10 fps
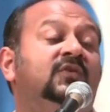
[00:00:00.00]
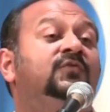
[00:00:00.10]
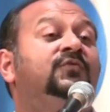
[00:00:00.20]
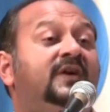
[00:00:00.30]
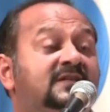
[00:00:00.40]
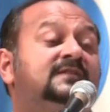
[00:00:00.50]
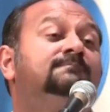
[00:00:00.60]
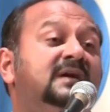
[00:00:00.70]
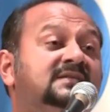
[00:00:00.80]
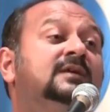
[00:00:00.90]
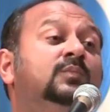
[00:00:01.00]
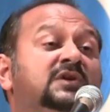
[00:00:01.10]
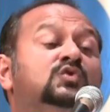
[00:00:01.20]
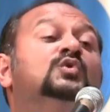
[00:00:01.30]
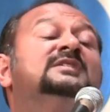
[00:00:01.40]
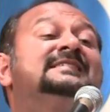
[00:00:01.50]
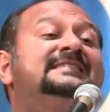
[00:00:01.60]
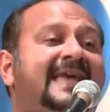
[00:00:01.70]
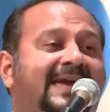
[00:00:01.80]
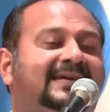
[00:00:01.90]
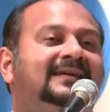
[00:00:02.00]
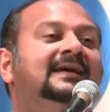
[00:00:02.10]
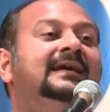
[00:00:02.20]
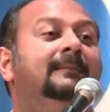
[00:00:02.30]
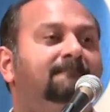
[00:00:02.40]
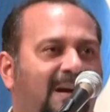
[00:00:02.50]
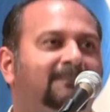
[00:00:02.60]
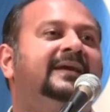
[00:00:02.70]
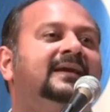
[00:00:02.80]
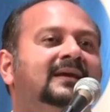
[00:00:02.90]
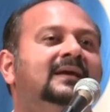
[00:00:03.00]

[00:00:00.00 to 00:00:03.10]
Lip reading: the first person we should sack in public